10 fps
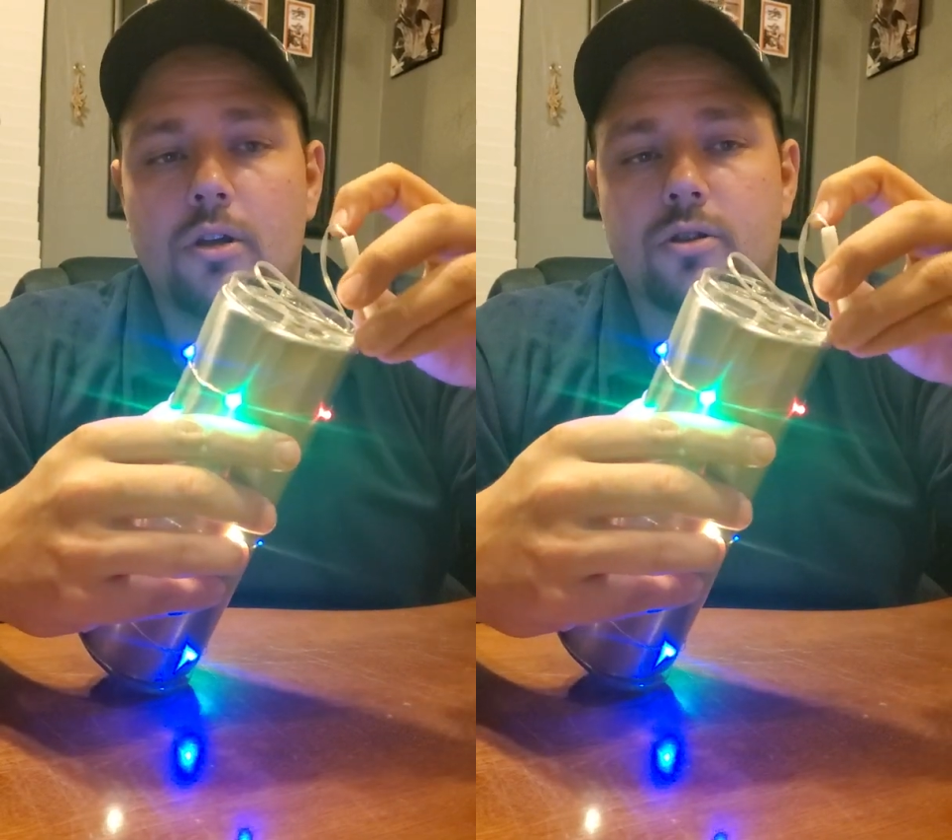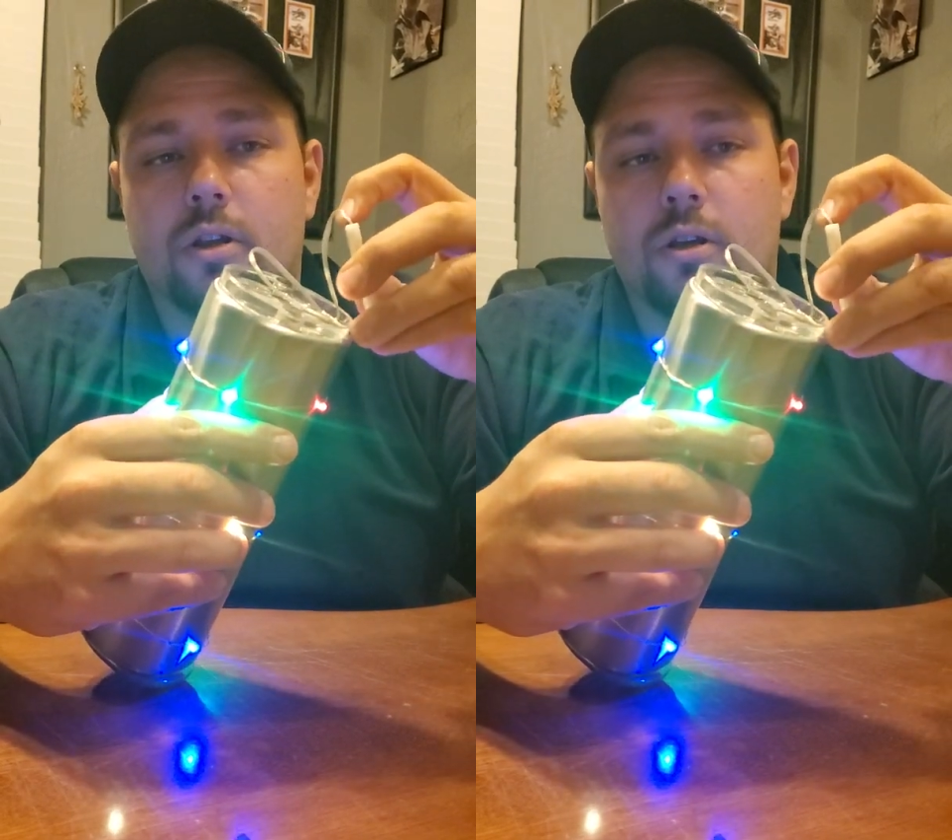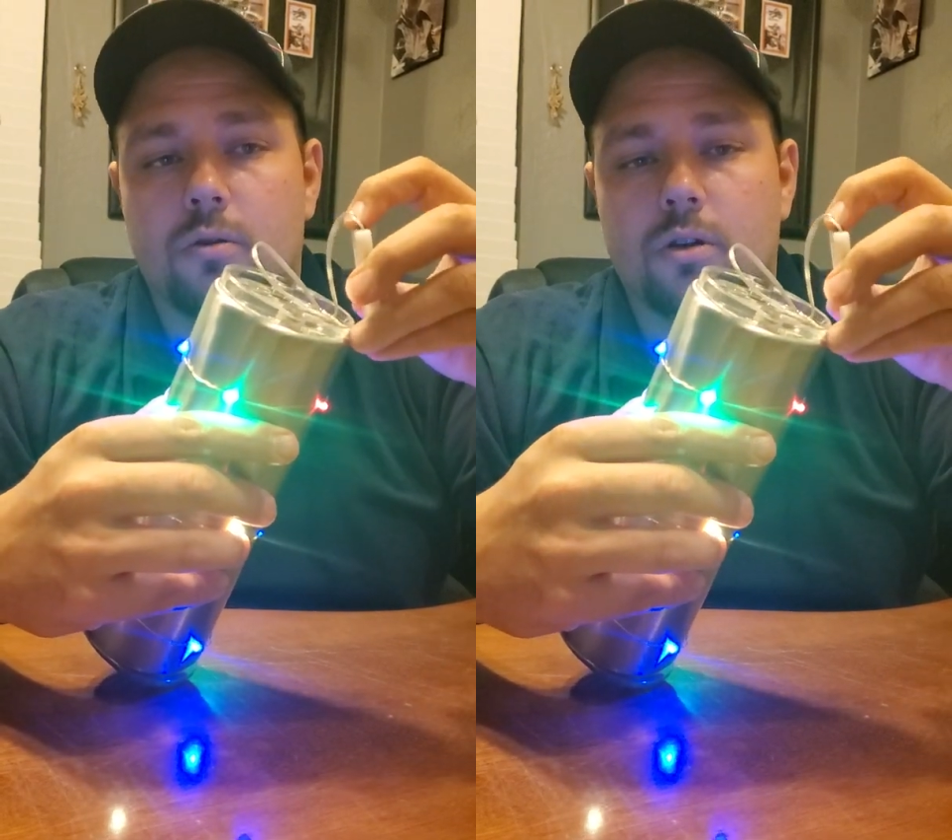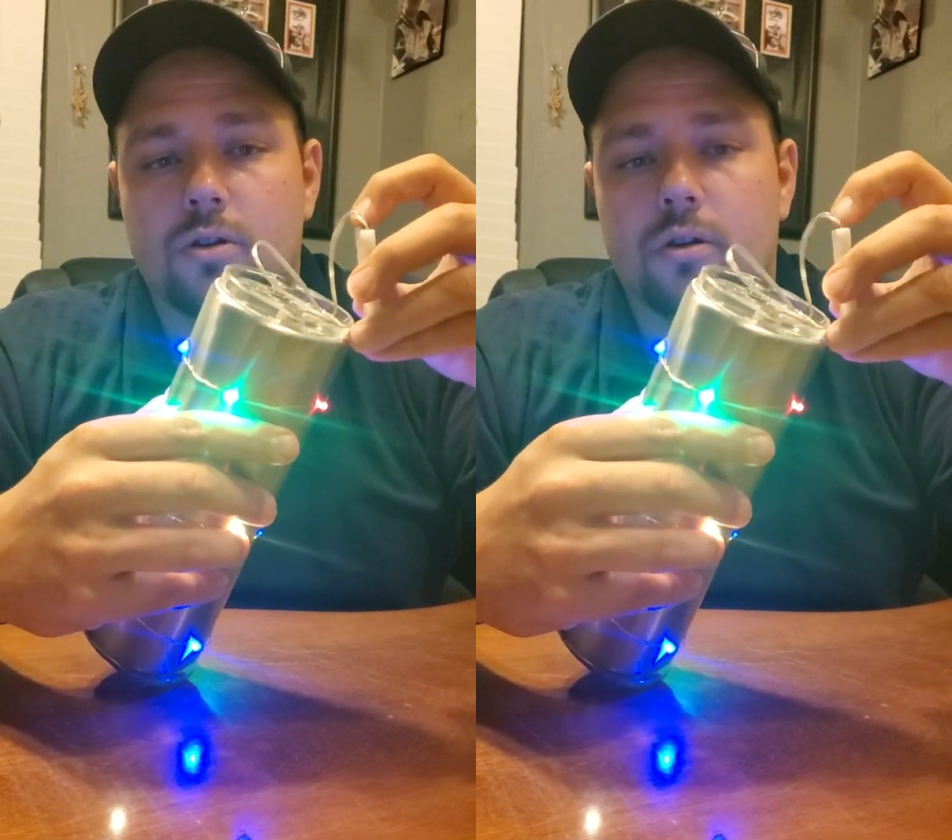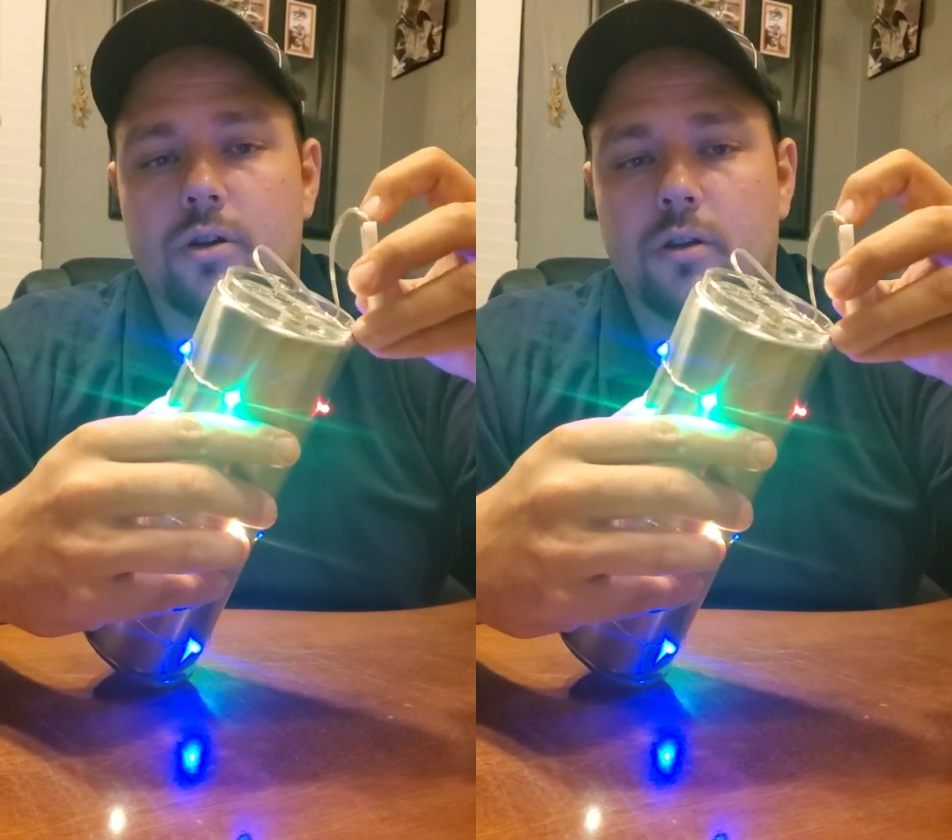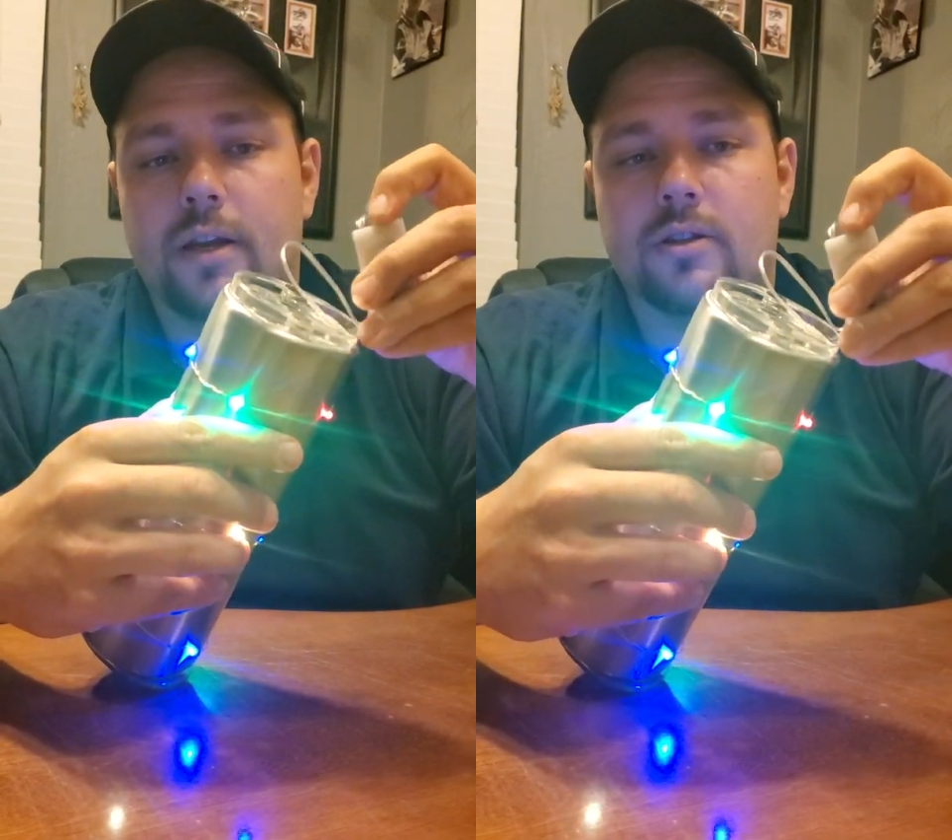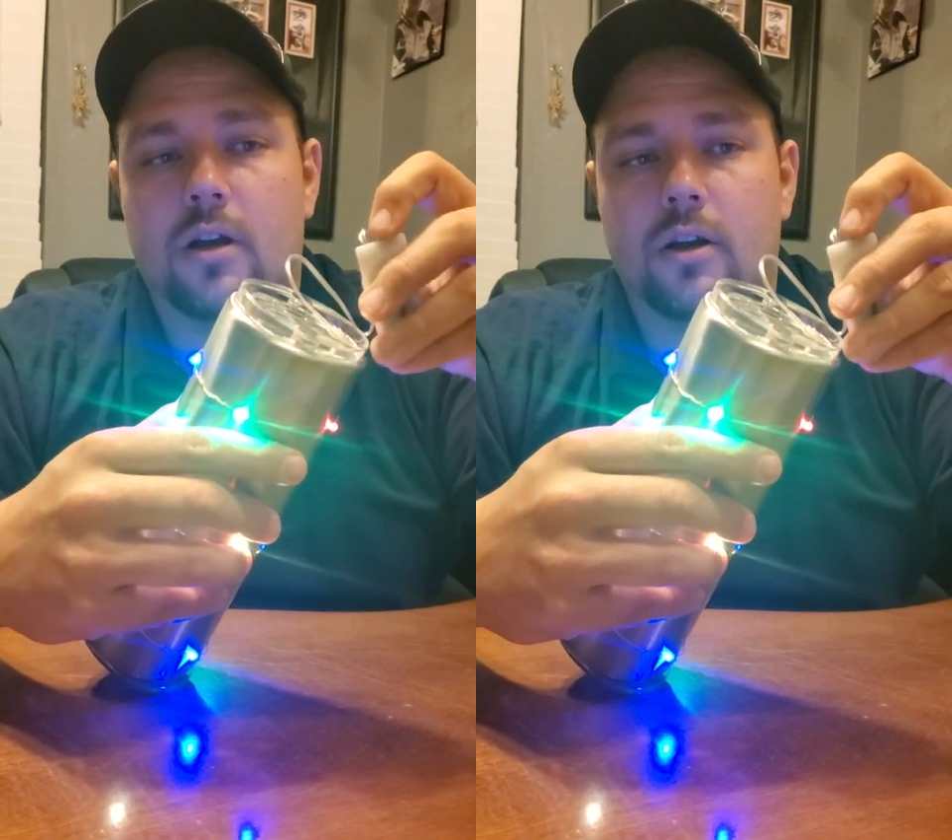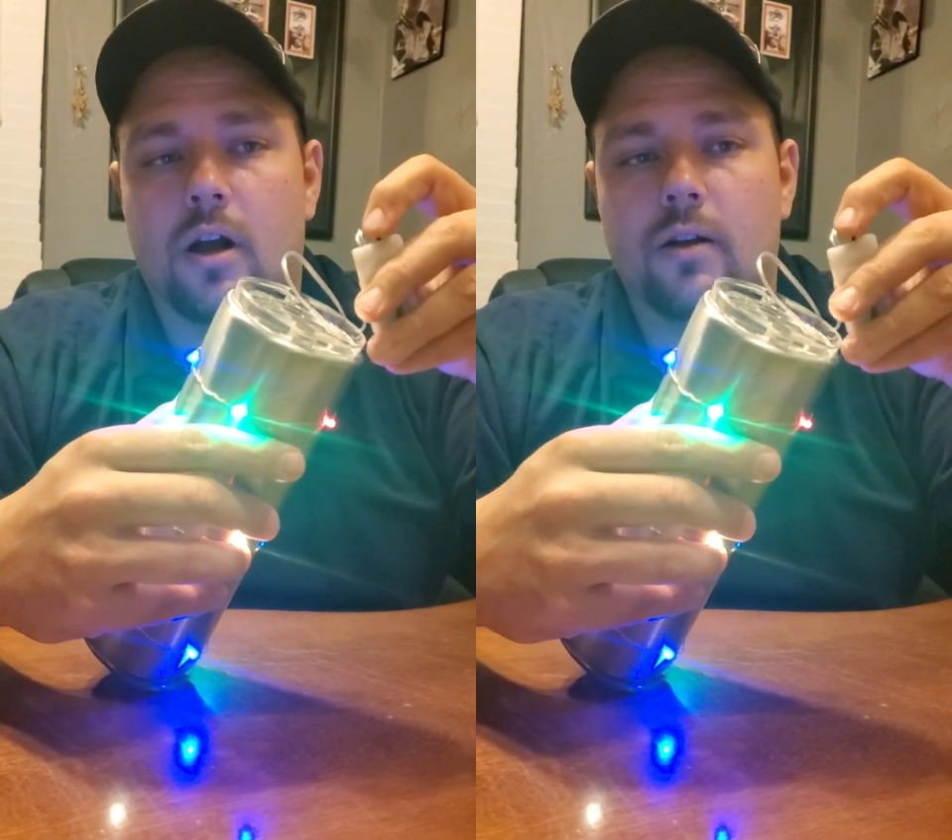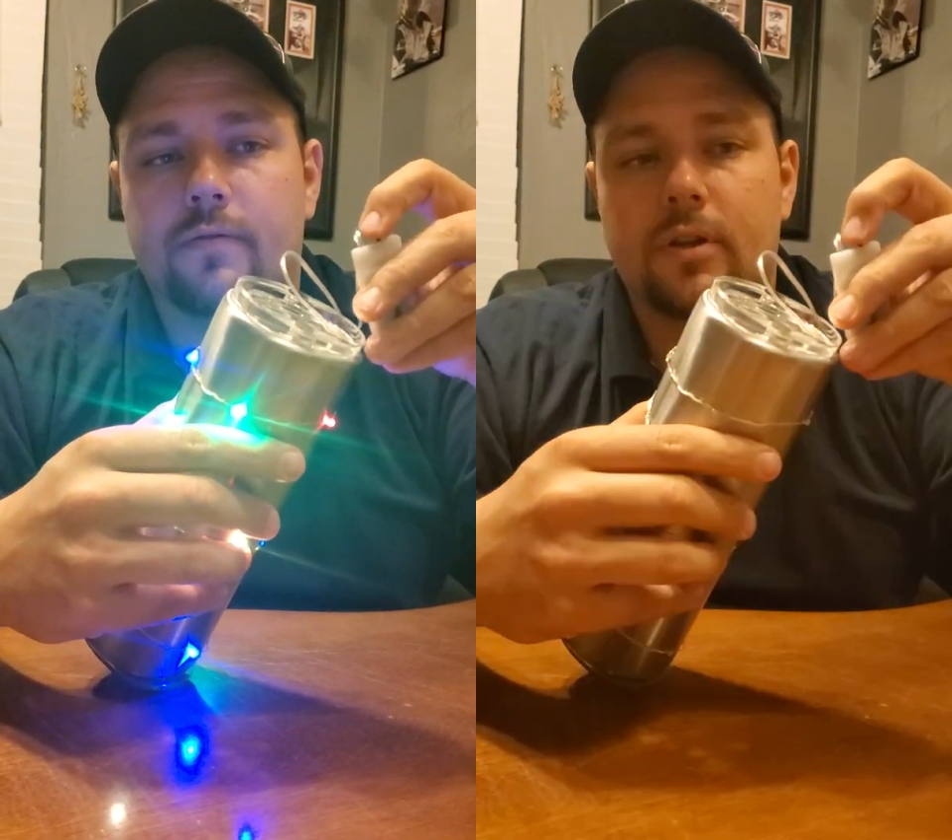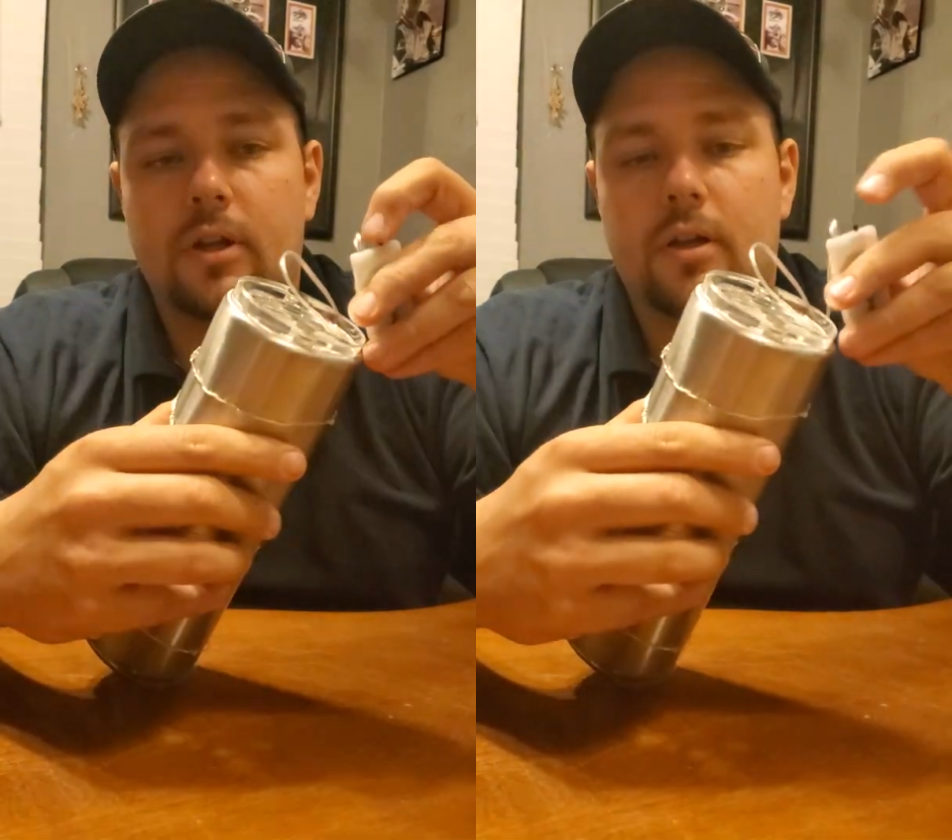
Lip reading: so that you can turn your lights on and off.